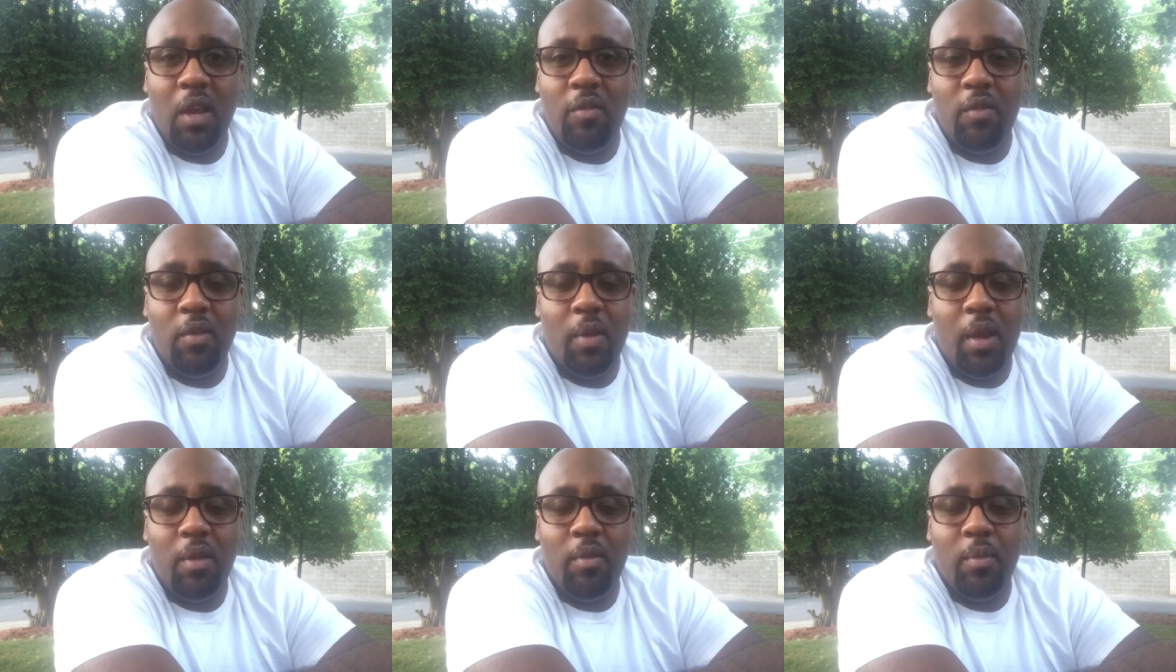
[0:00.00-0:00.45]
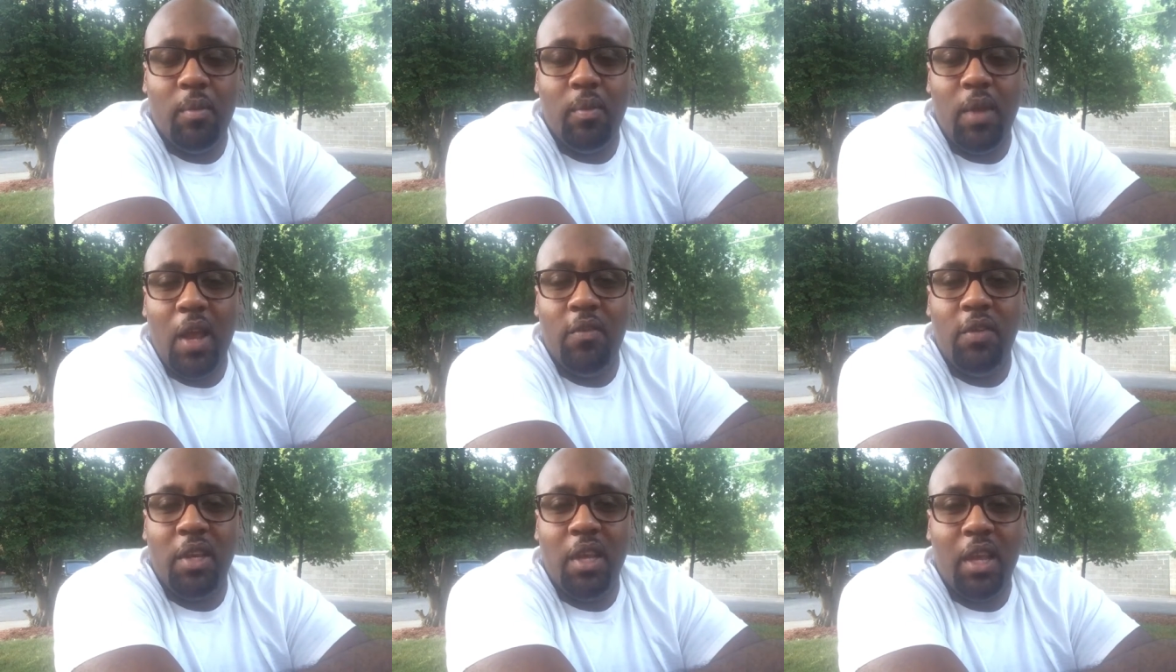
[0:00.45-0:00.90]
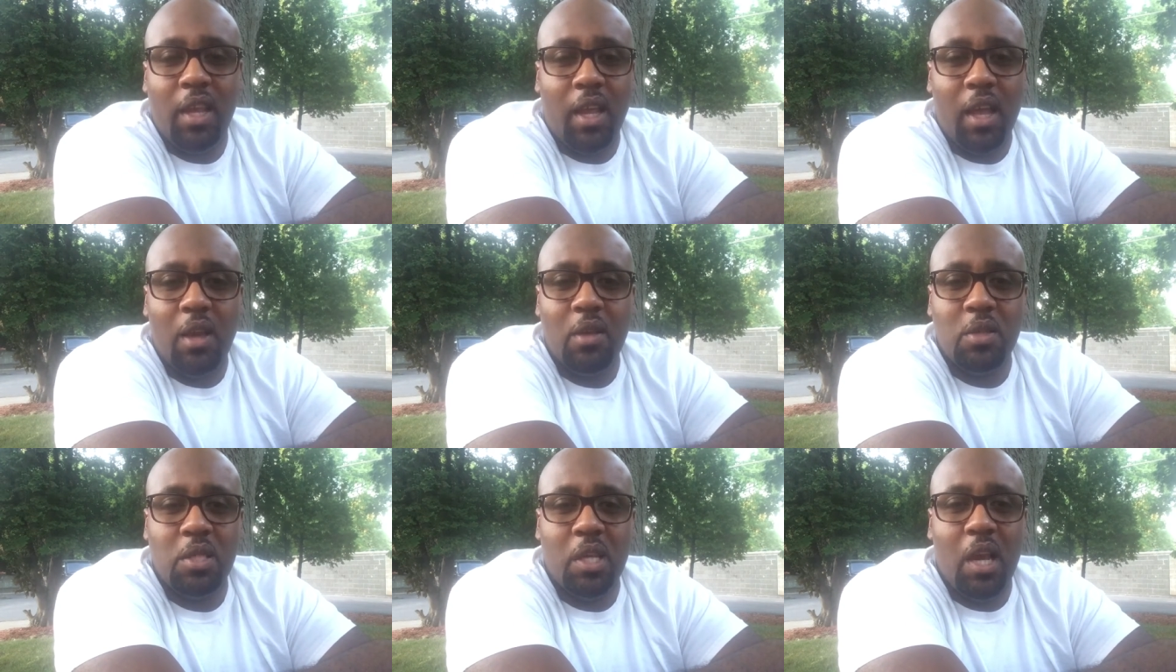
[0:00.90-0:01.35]
everything
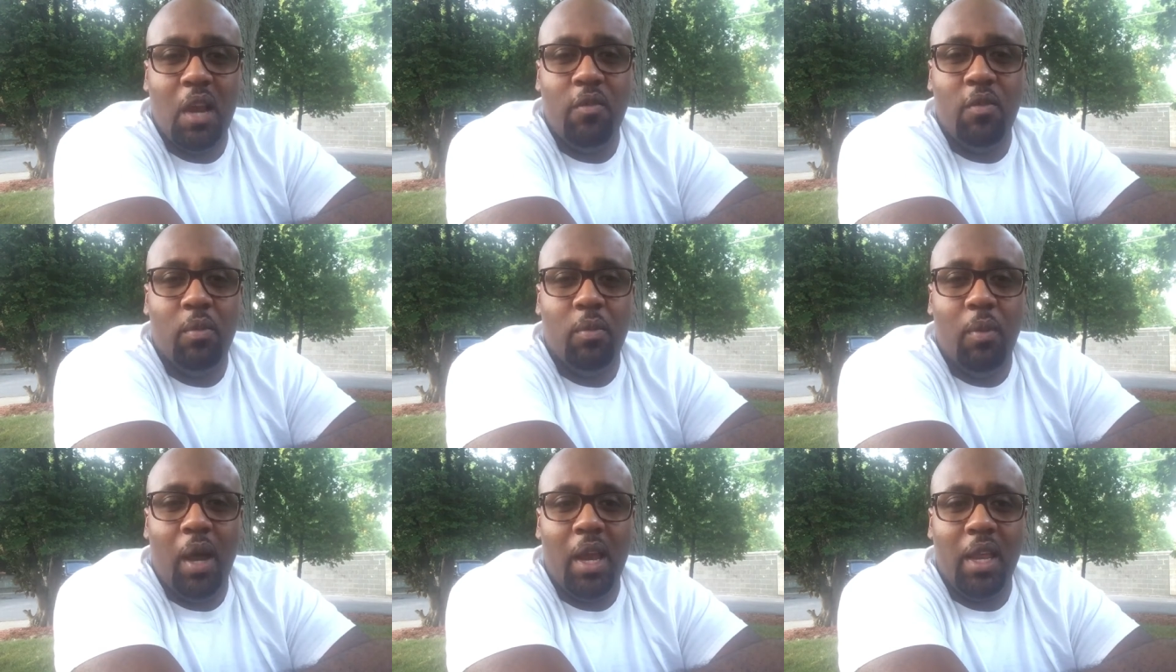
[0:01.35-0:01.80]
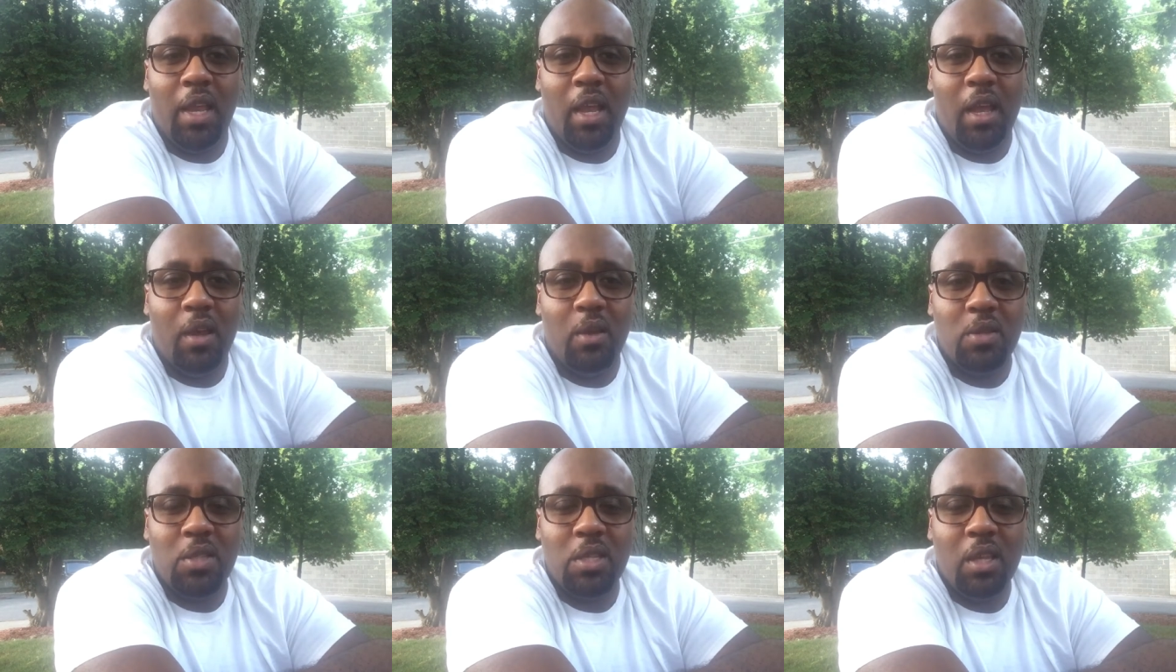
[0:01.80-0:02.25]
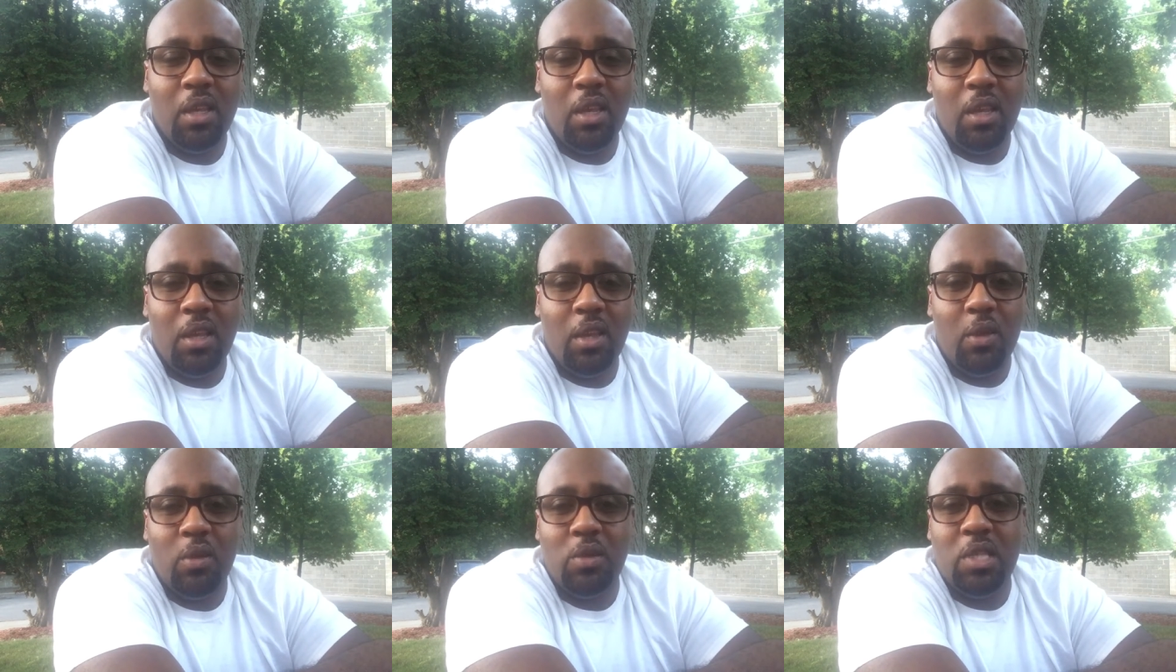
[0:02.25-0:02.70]
else or everybody else,
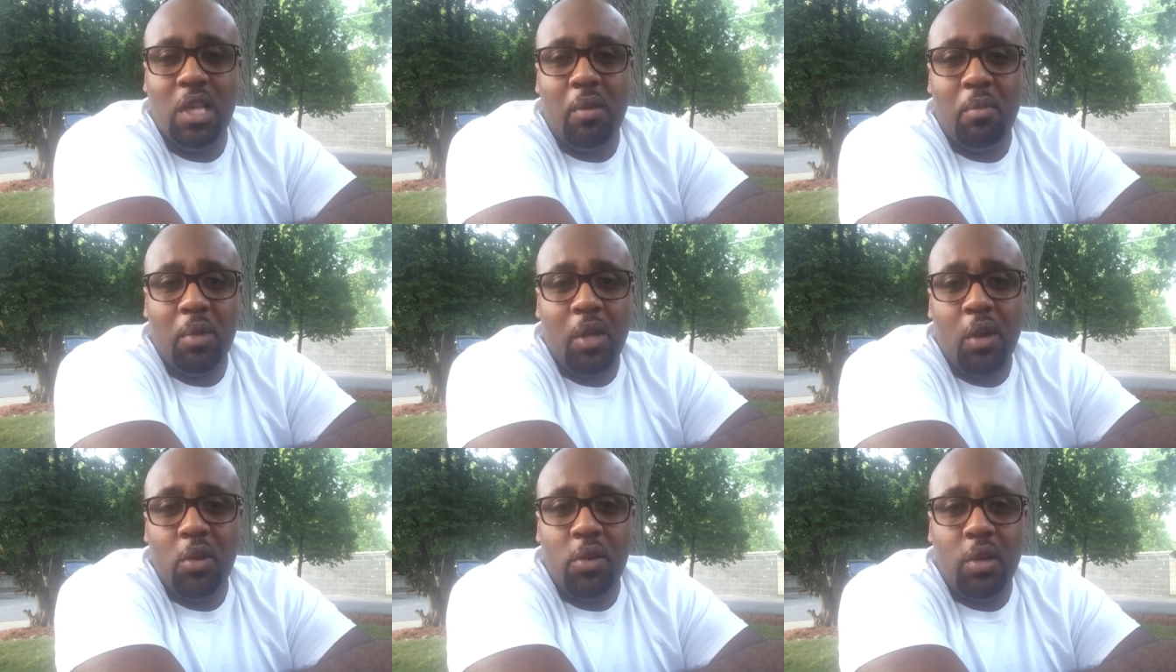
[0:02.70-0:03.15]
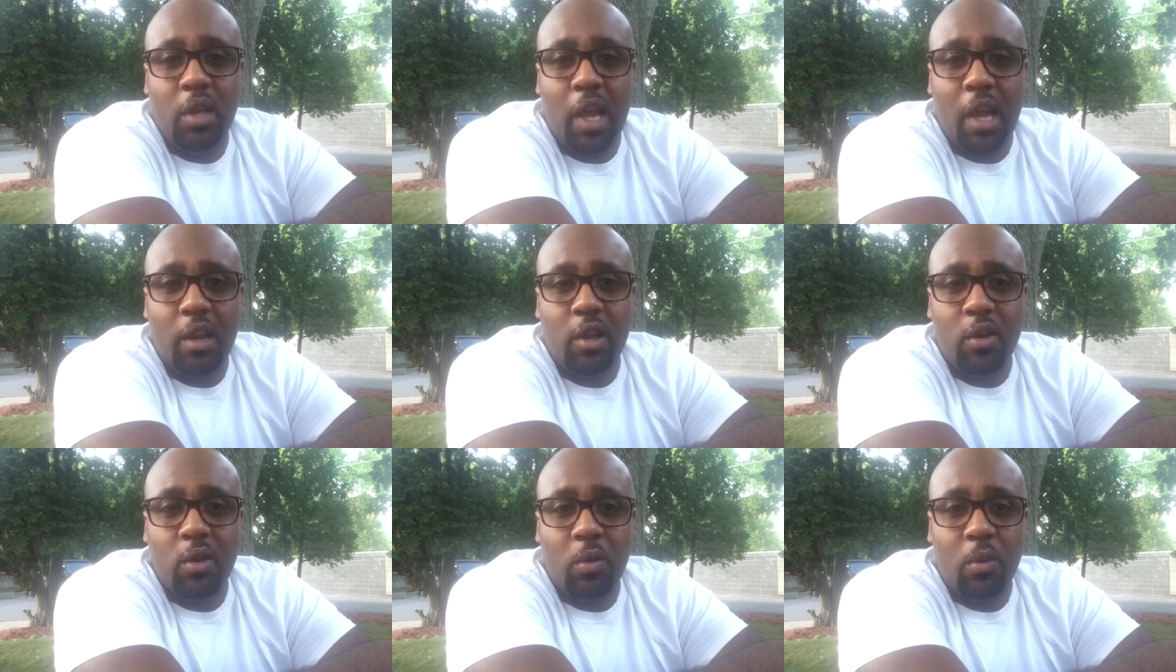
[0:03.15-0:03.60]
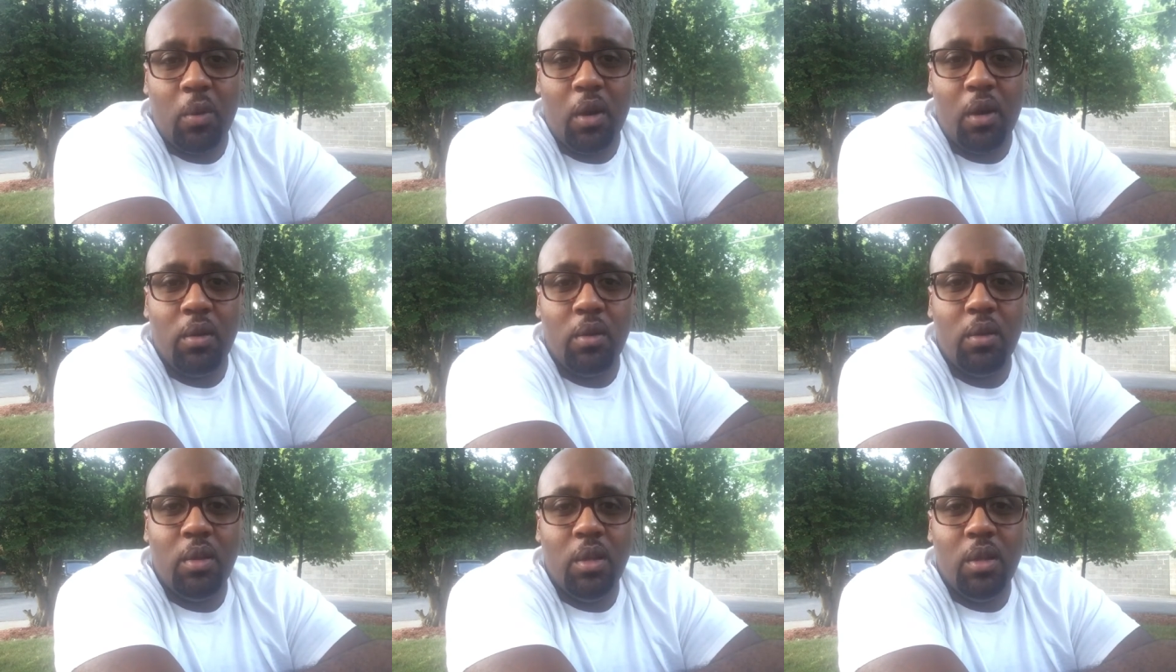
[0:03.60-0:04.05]
you'll tell them, no, you got to go to work.